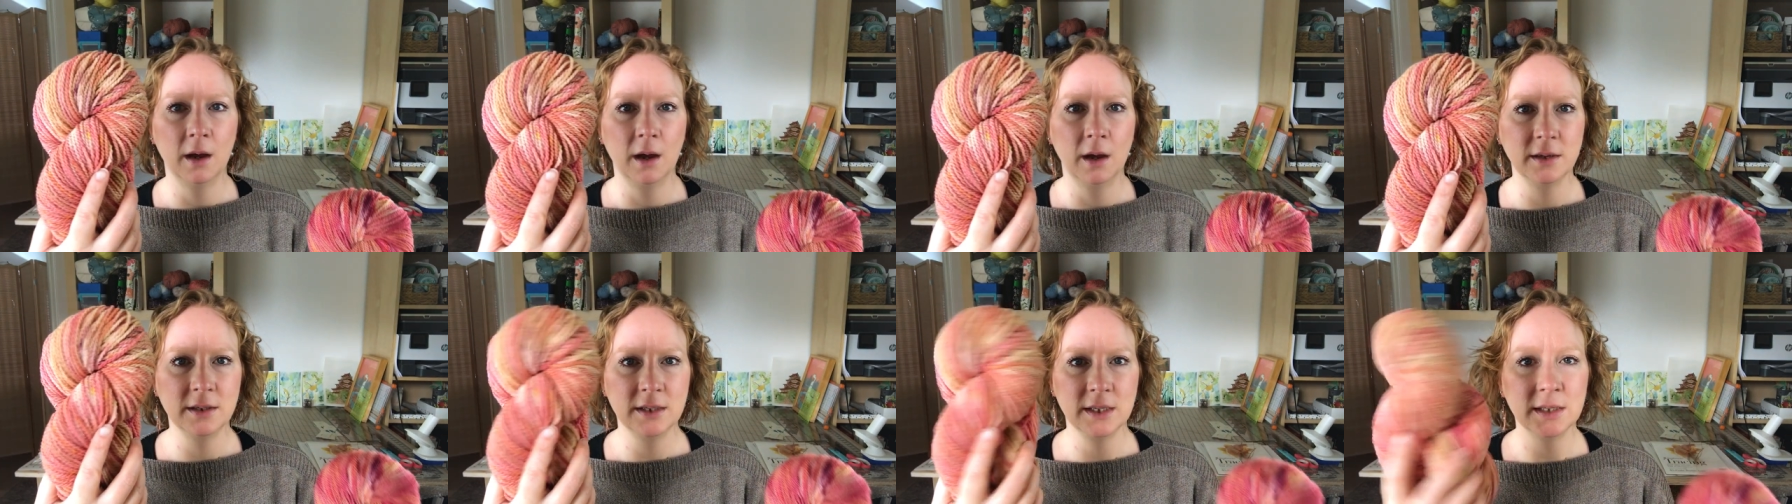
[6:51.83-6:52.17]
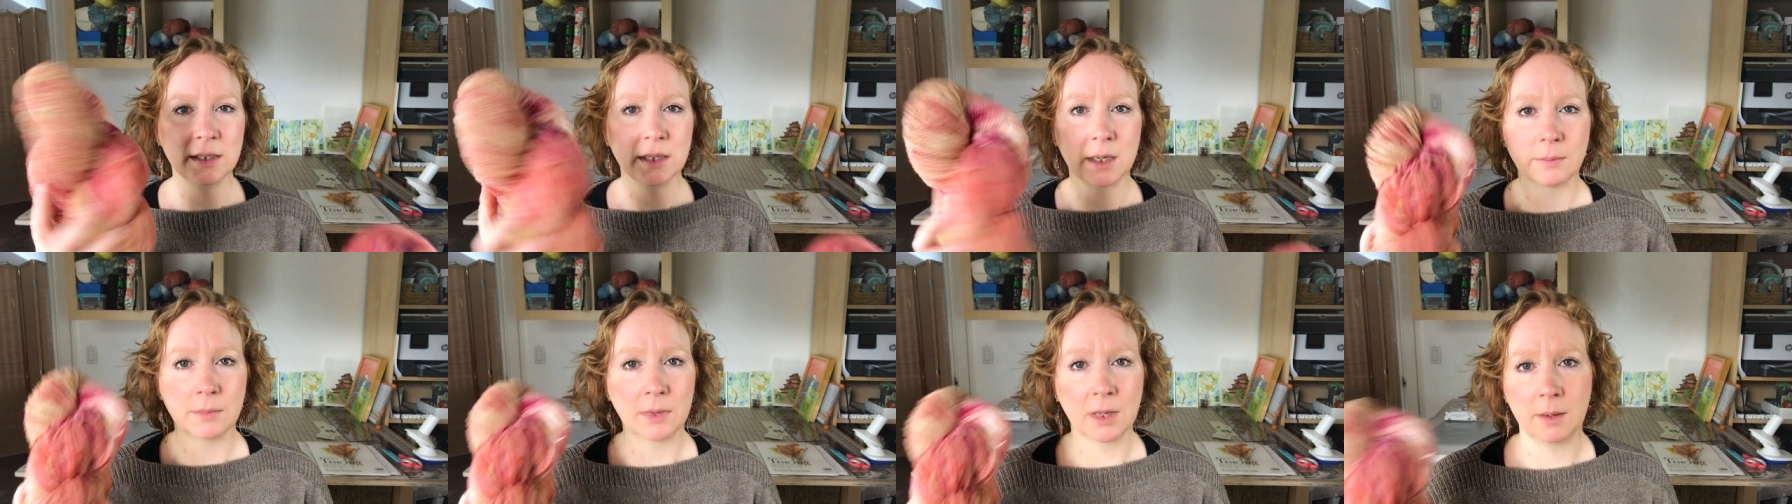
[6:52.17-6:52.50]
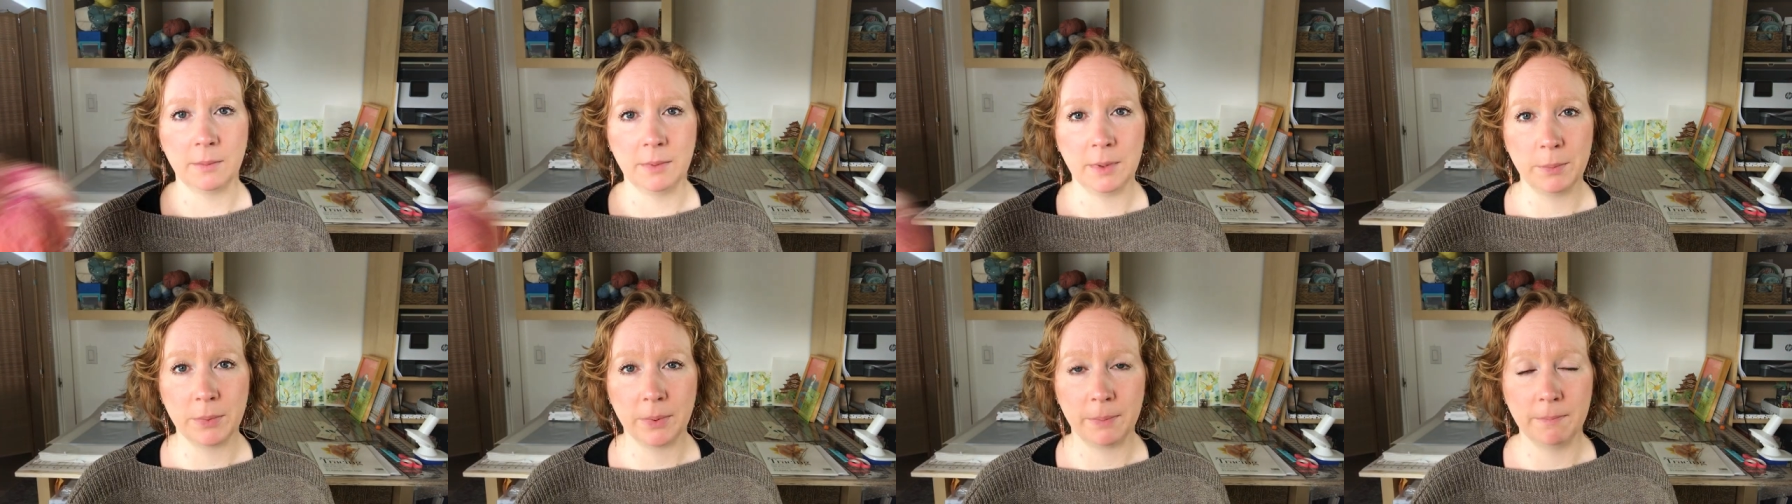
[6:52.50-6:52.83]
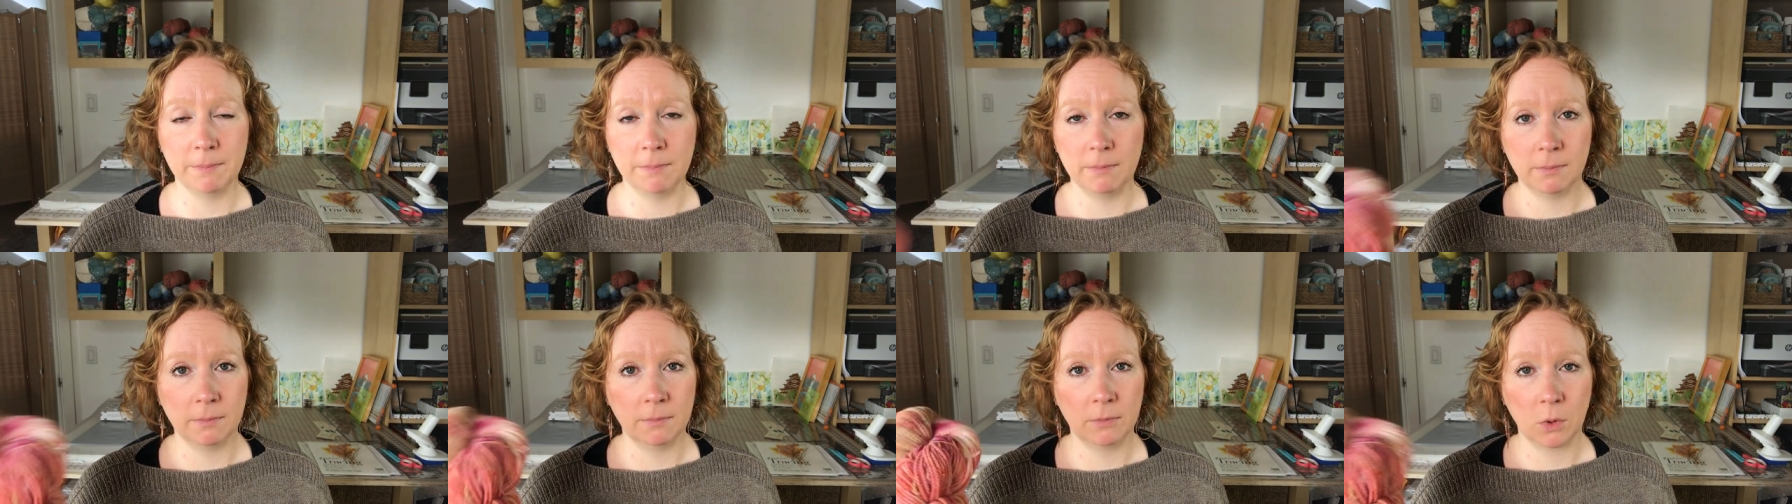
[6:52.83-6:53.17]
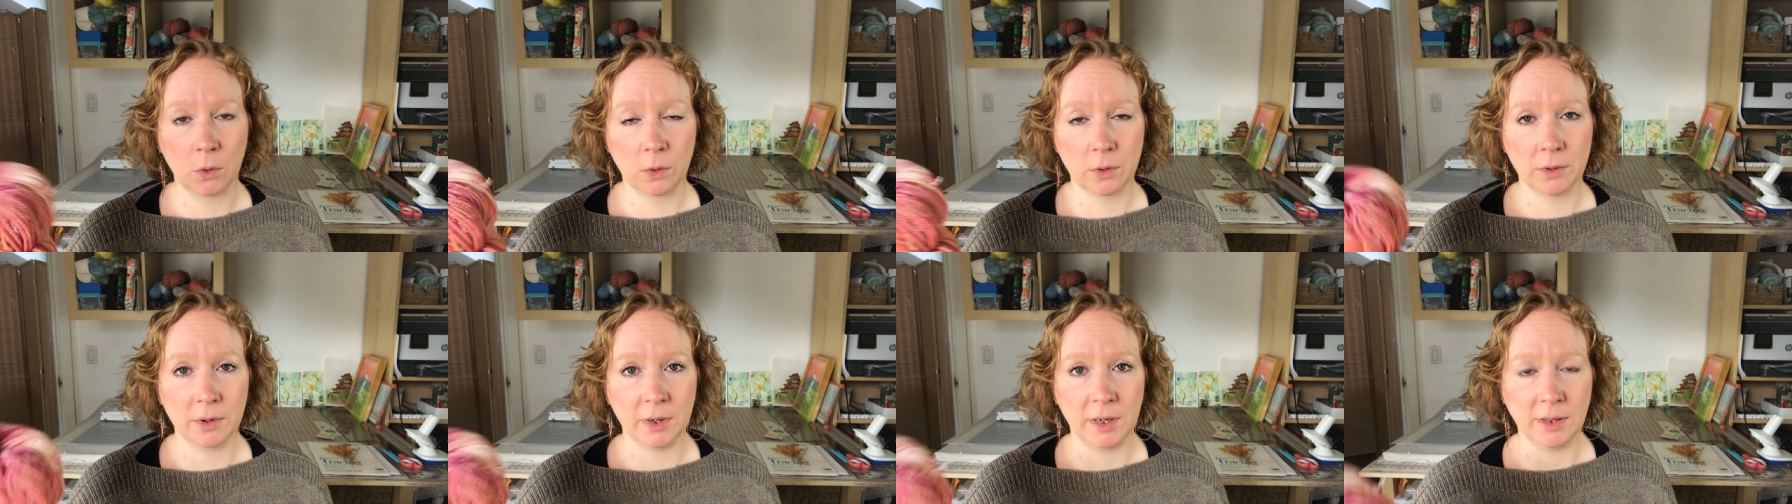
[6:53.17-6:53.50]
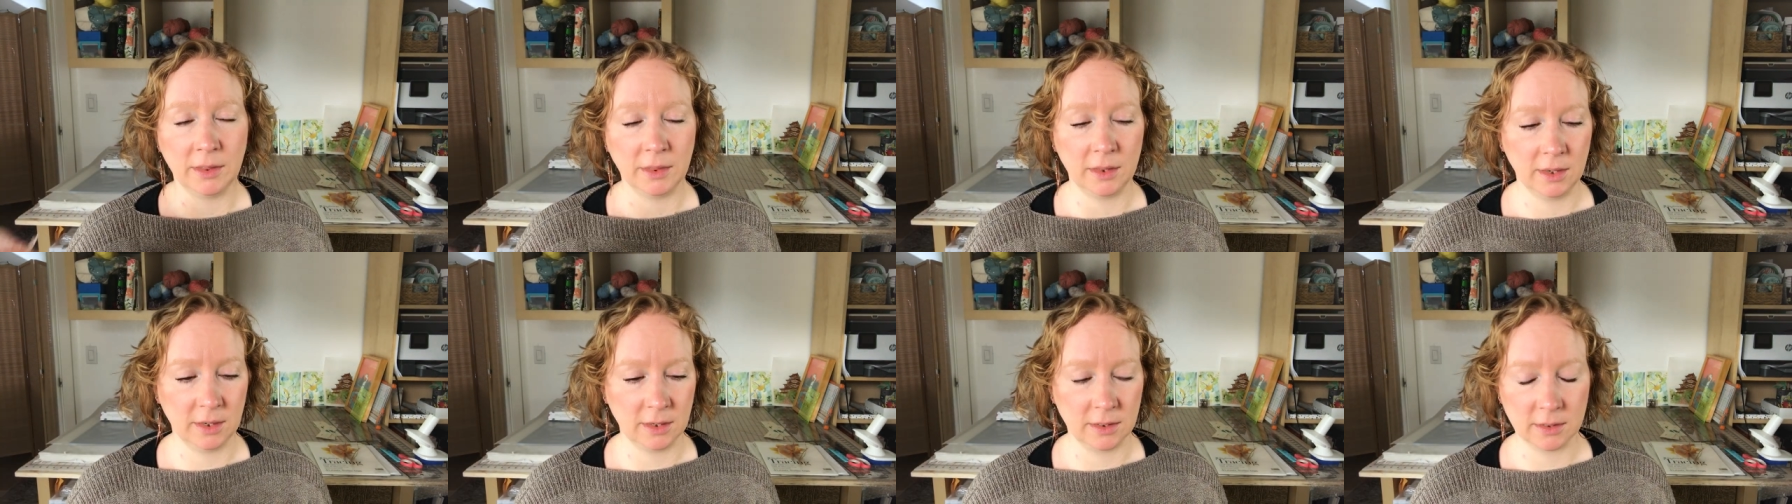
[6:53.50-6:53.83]
since I'm going to be
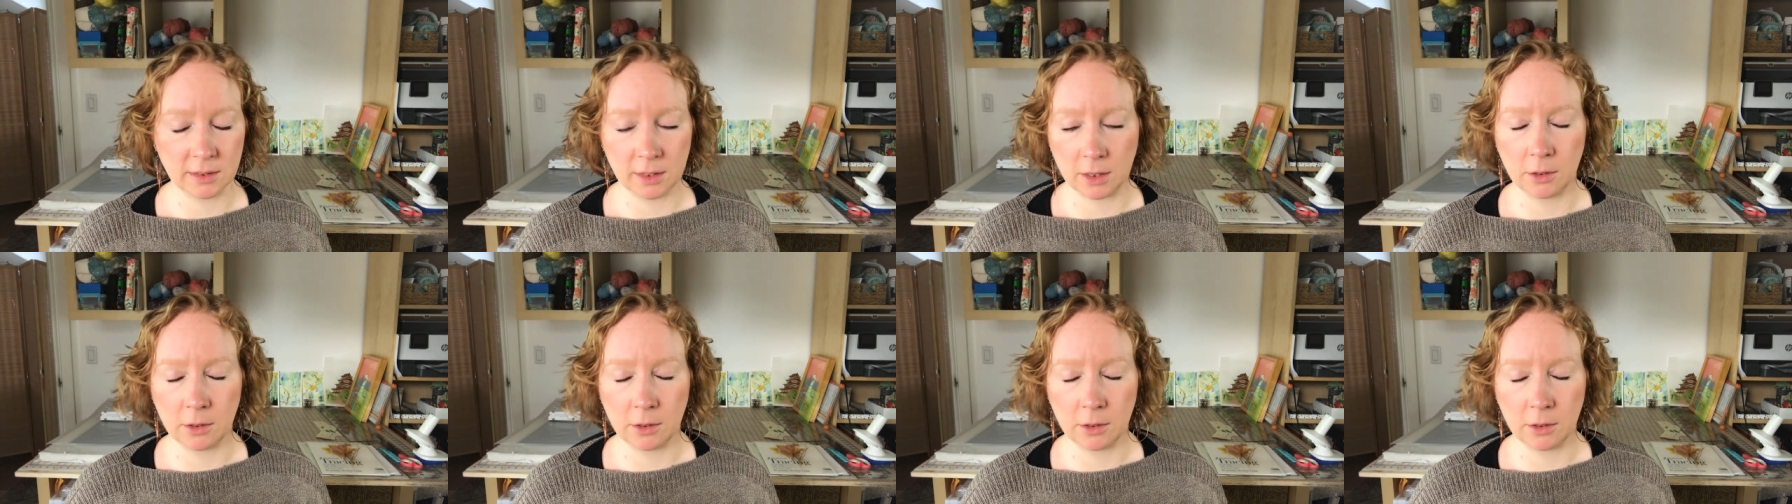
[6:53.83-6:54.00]
ordering these,